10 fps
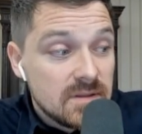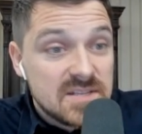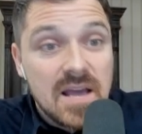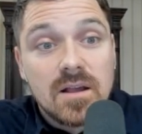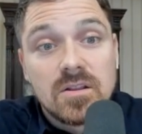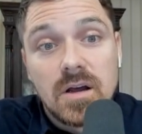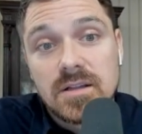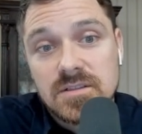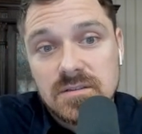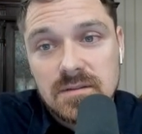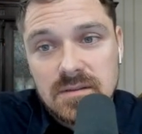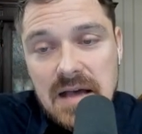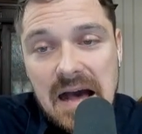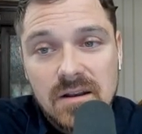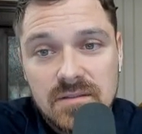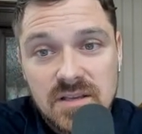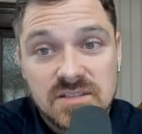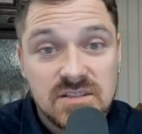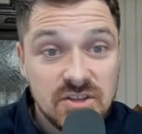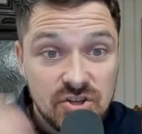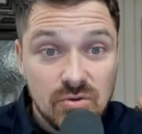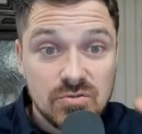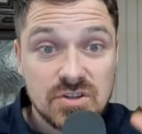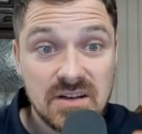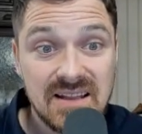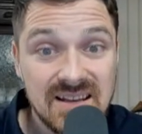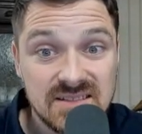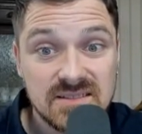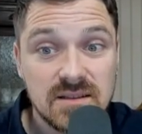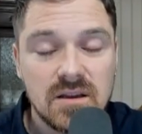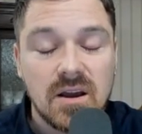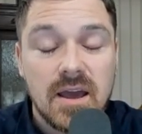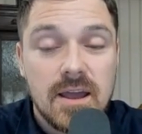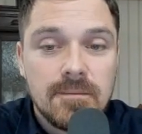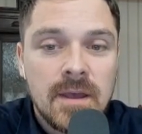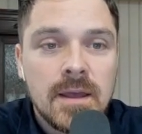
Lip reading: 10 clients out of this huge list, okay?